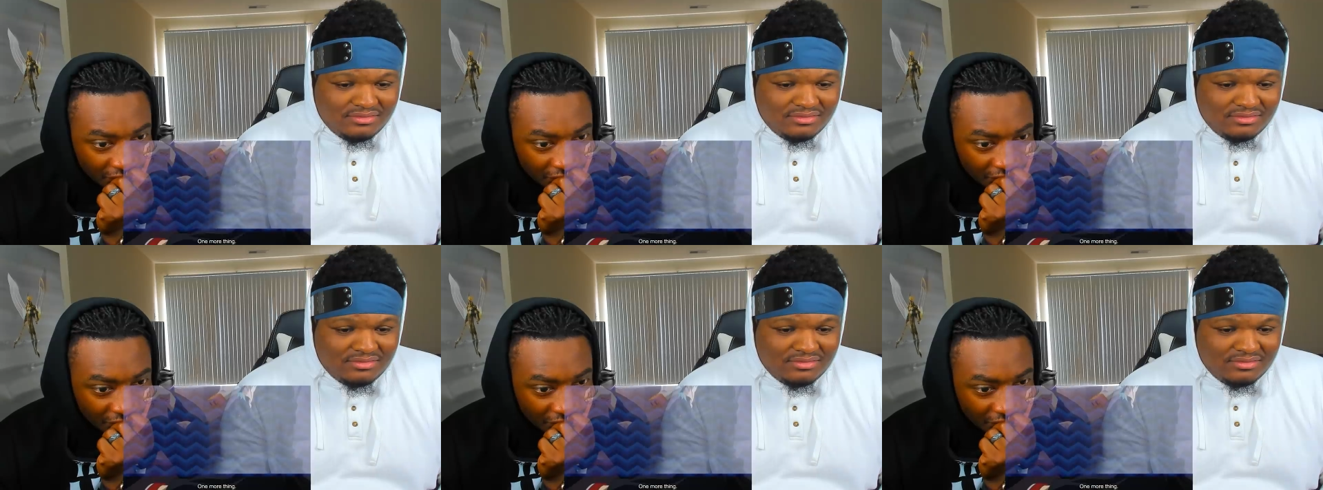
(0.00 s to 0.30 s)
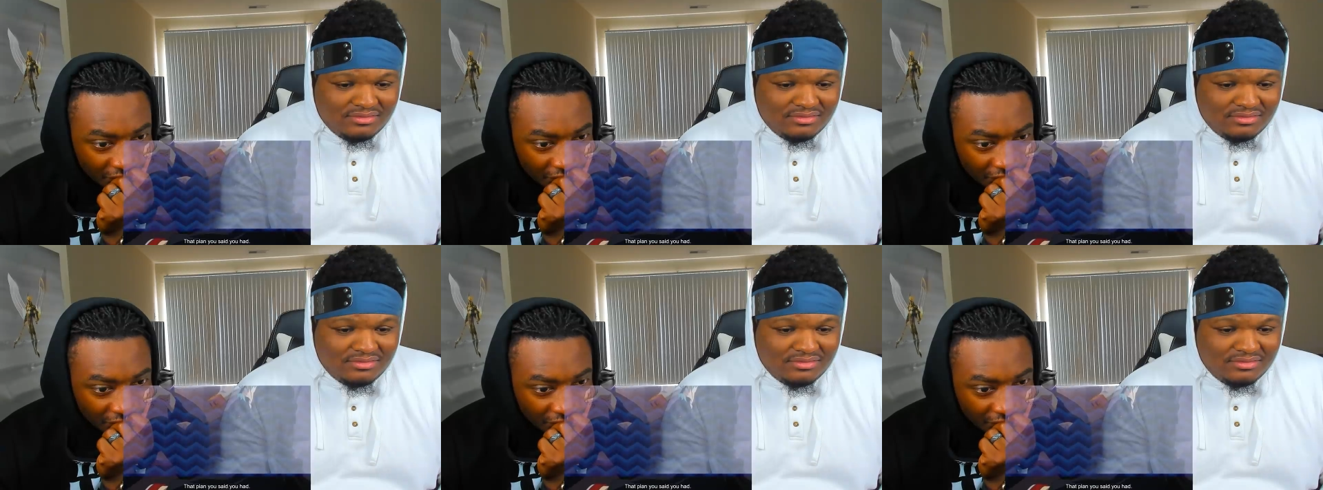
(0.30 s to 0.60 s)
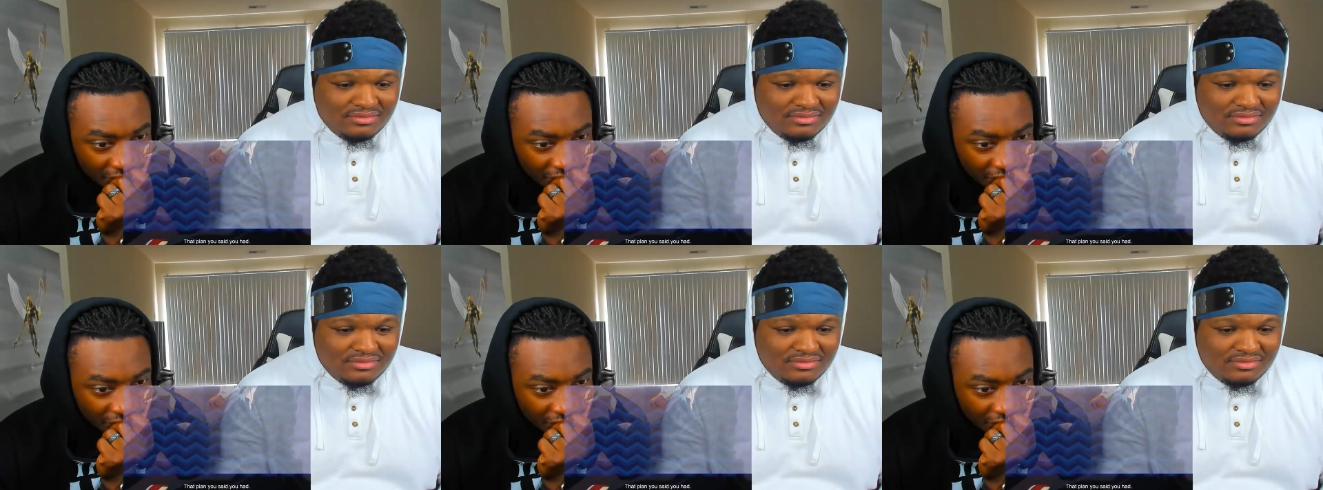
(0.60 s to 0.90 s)

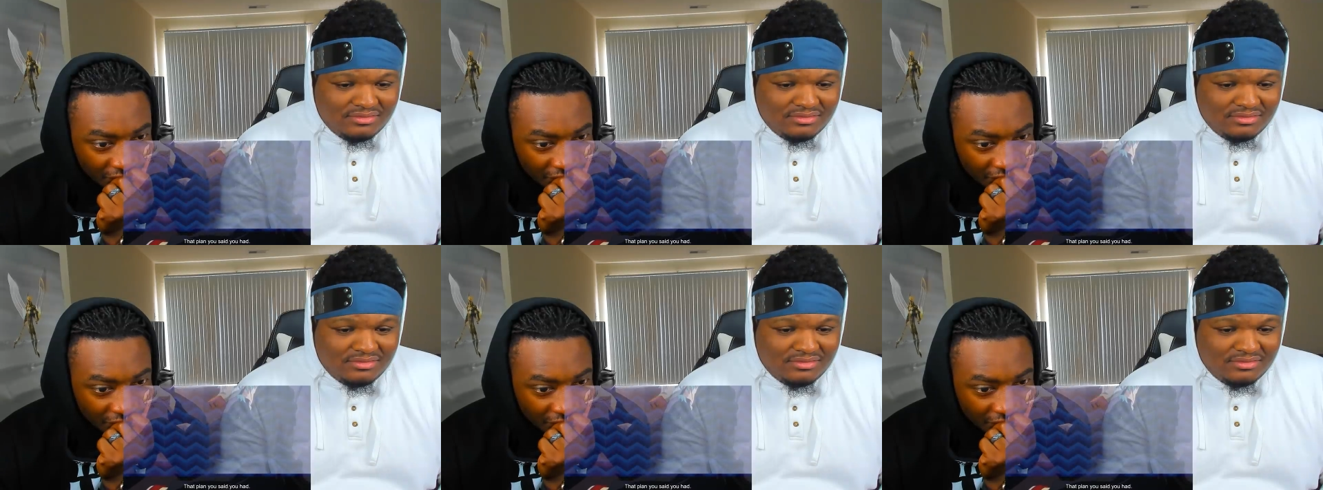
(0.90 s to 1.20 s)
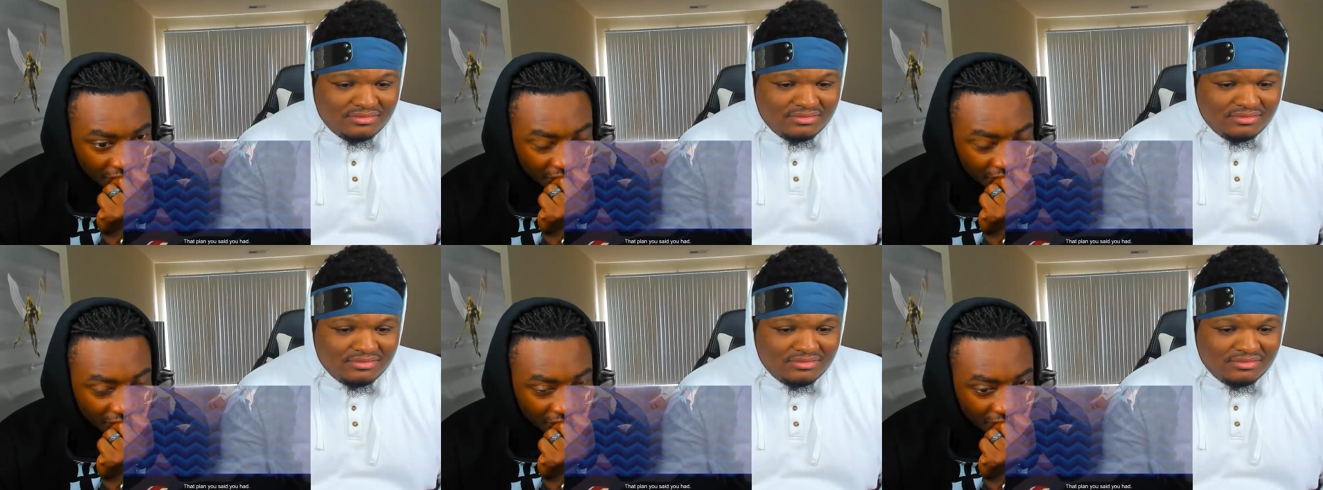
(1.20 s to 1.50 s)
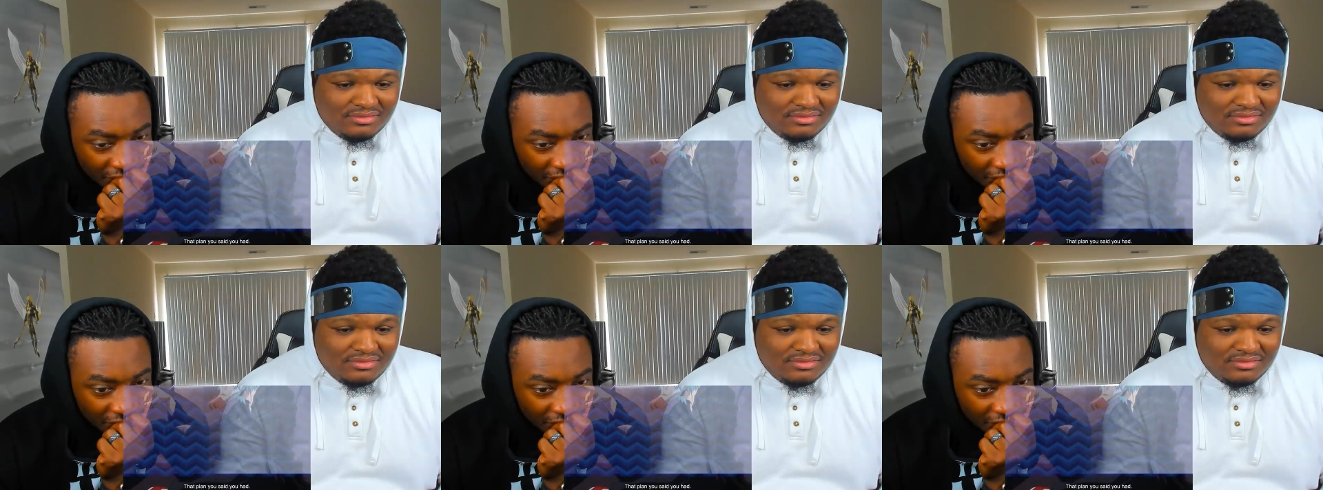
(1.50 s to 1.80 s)

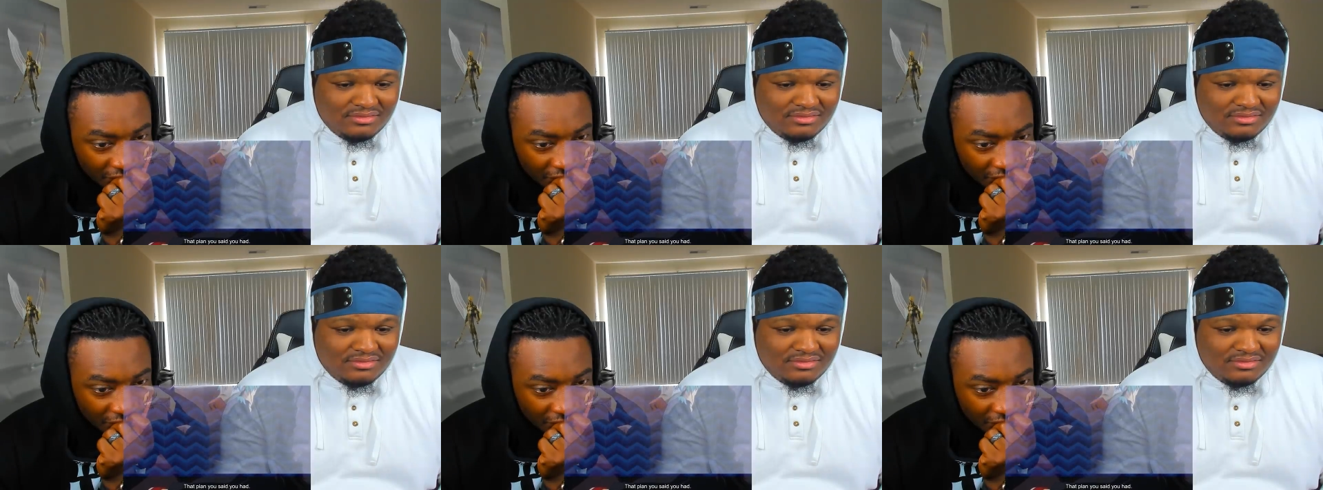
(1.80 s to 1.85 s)
Nothing is said.